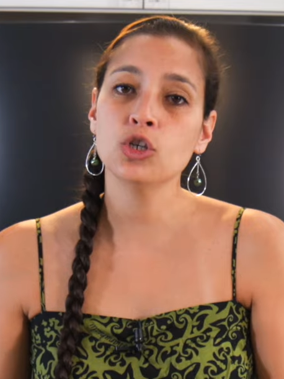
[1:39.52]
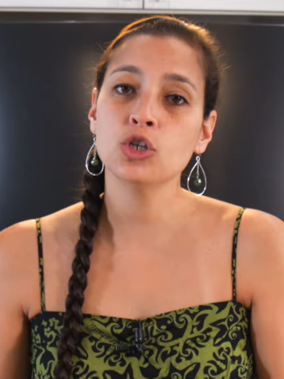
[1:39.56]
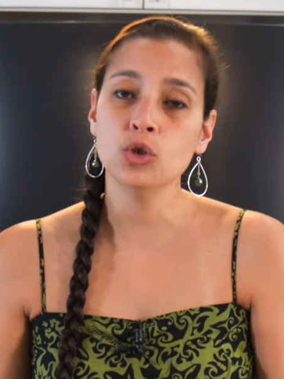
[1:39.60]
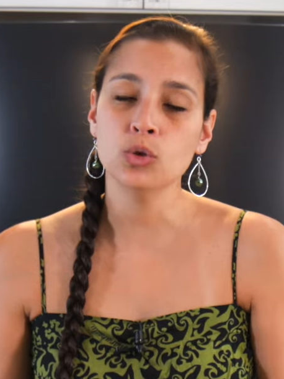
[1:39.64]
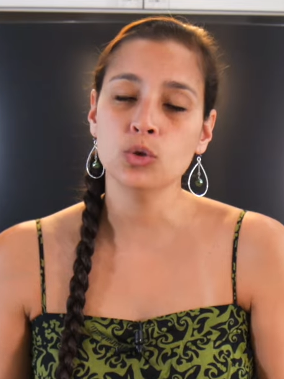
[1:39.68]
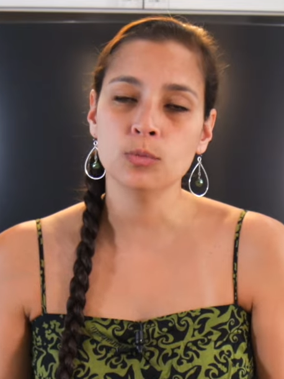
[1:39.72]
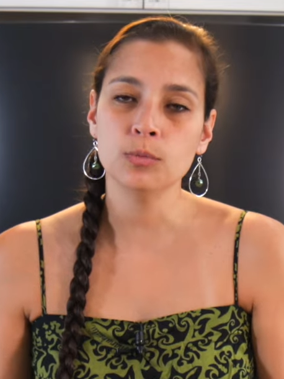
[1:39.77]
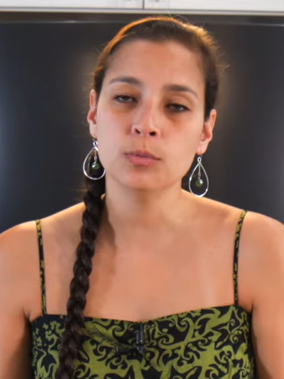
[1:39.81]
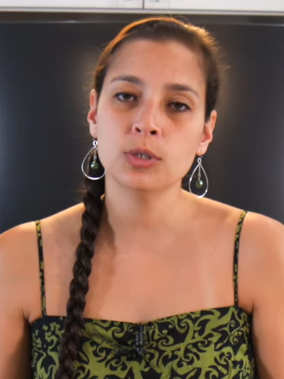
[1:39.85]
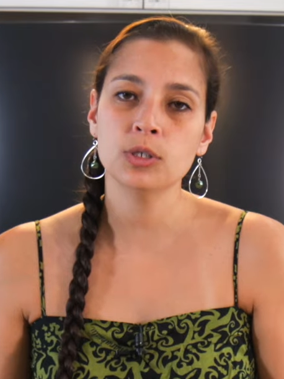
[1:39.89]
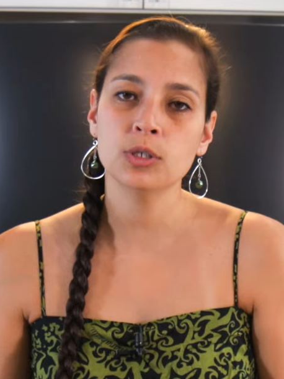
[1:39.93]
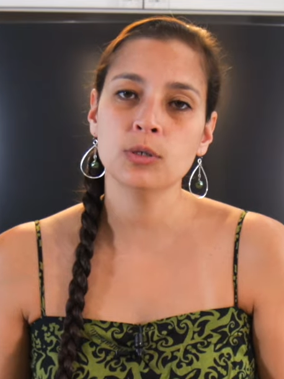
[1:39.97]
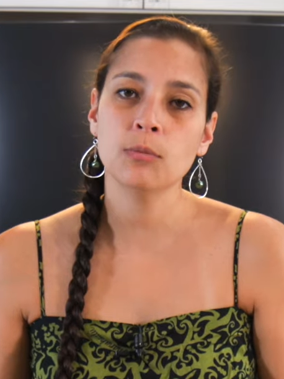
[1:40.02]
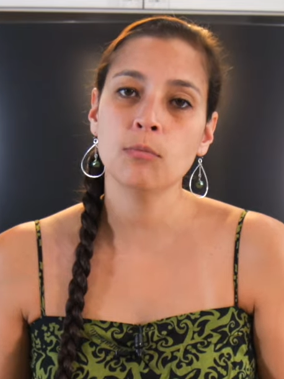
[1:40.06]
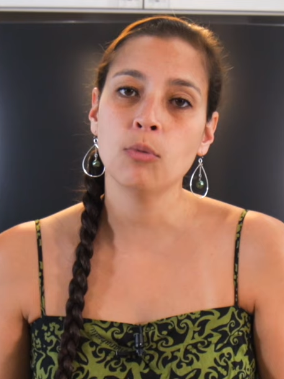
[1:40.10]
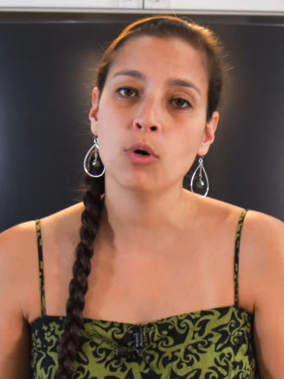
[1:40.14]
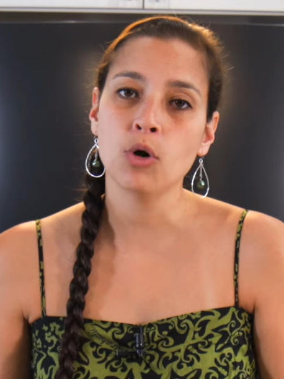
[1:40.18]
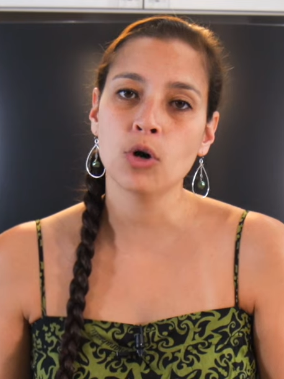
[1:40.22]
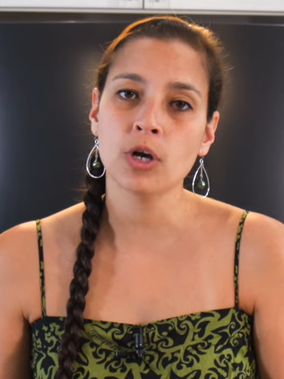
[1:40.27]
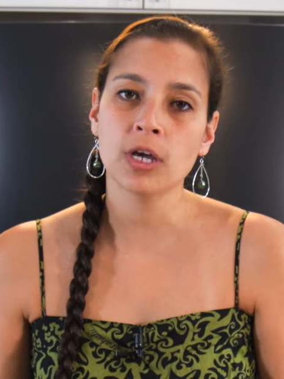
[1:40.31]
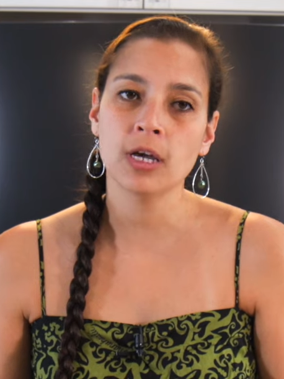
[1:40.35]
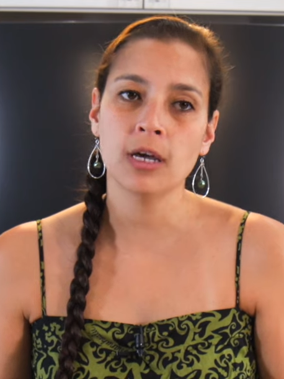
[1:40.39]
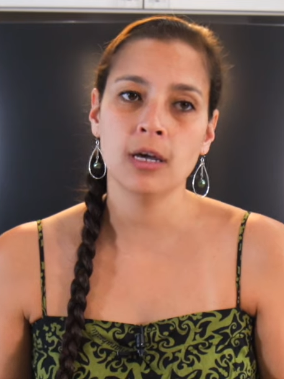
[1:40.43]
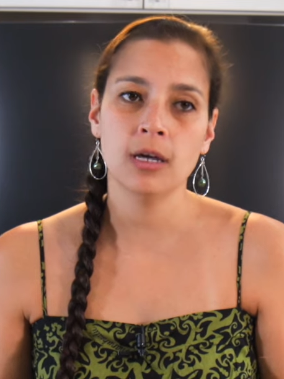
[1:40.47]
cubes,
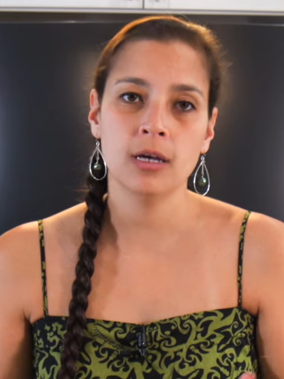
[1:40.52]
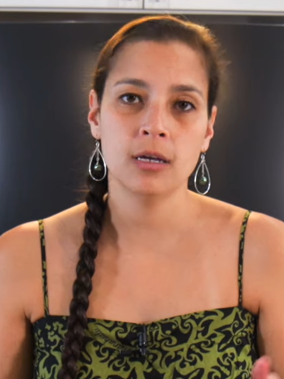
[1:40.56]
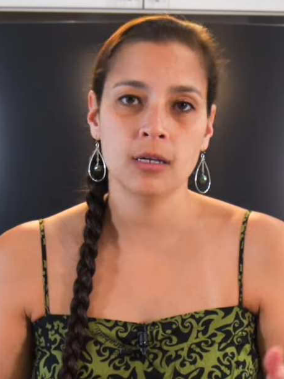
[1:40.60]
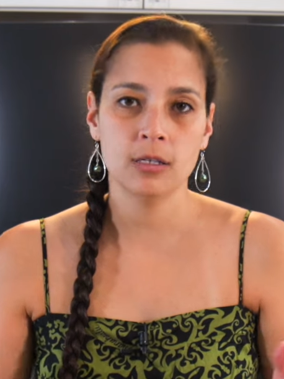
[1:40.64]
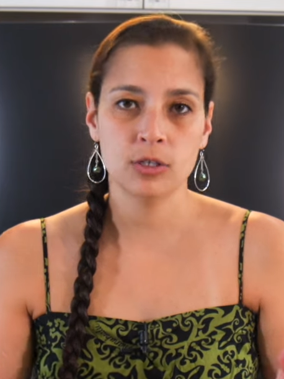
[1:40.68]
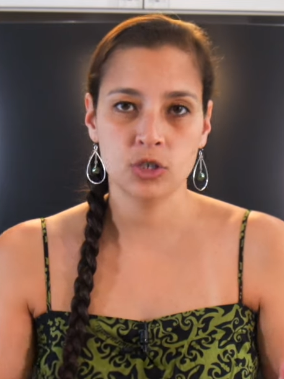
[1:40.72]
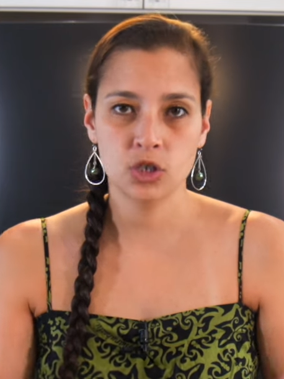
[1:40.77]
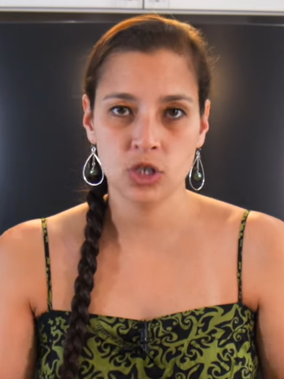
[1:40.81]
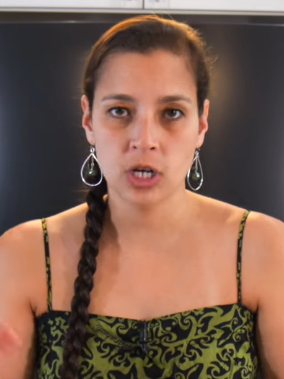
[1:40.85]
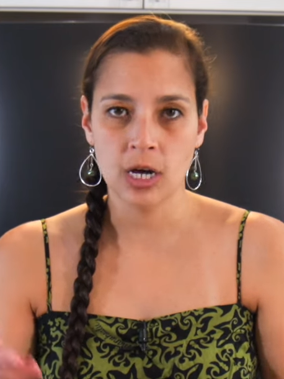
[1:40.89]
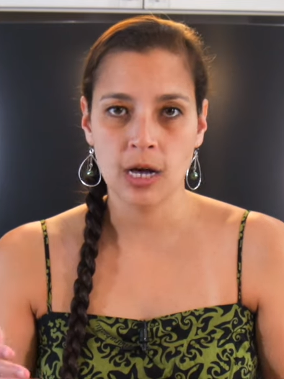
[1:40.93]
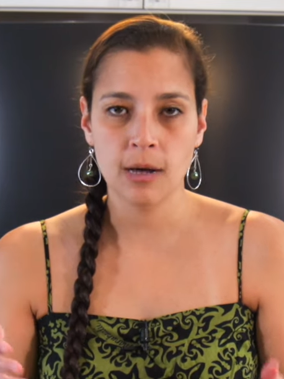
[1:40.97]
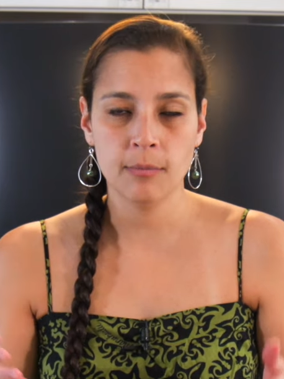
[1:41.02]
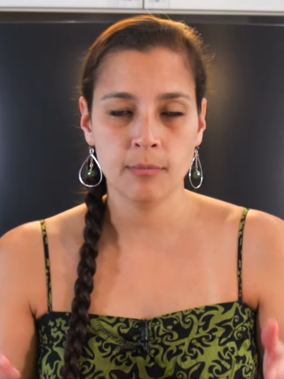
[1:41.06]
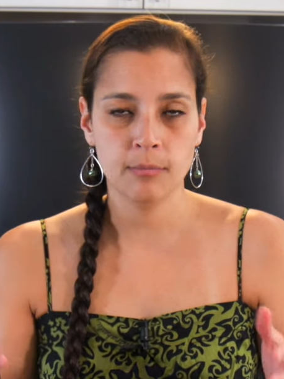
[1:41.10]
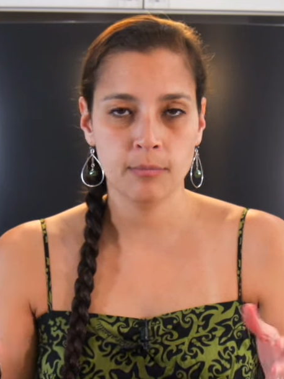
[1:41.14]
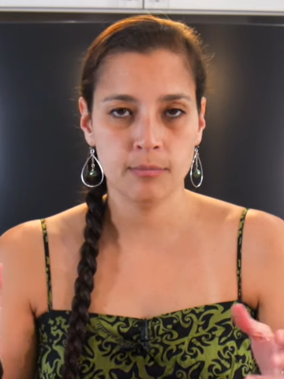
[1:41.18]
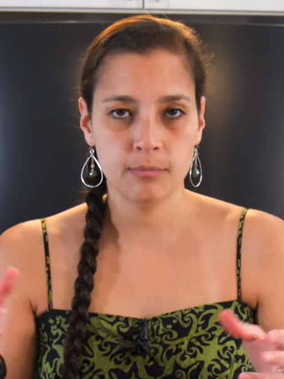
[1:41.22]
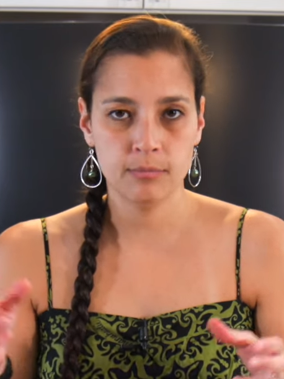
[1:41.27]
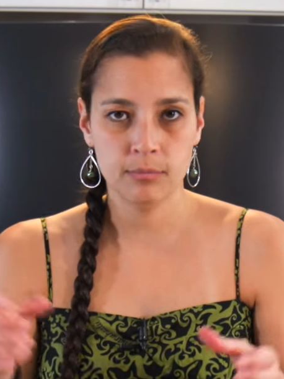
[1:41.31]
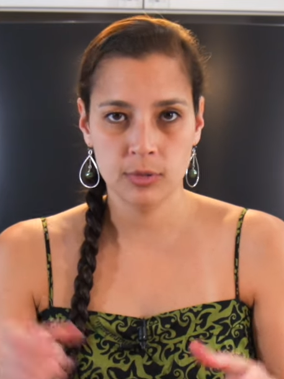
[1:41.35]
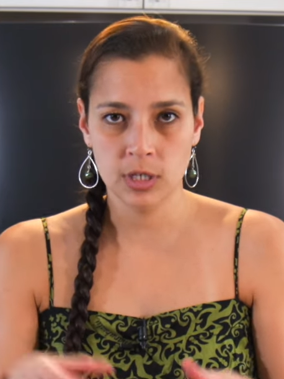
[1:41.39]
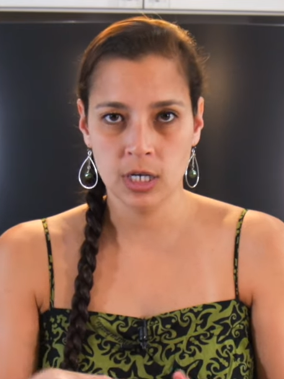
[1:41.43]
poke, chop,